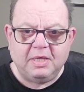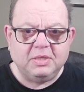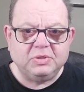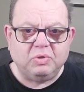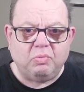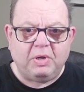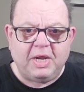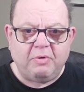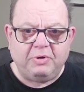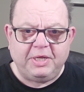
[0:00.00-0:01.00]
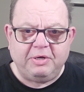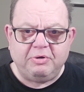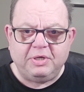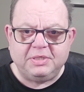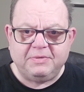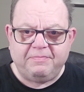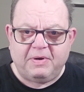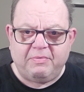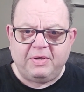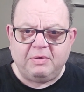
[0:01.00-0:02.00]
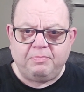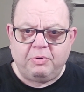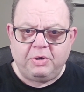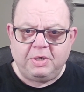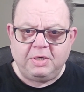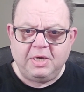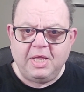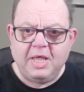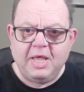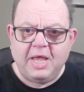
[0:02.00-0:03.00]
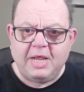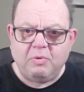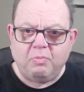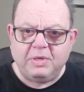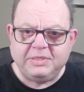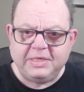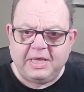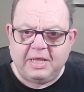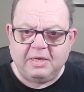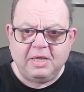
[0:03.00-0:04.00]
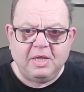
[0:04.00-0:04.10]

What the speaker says: So 1 hour later is very important. And once again,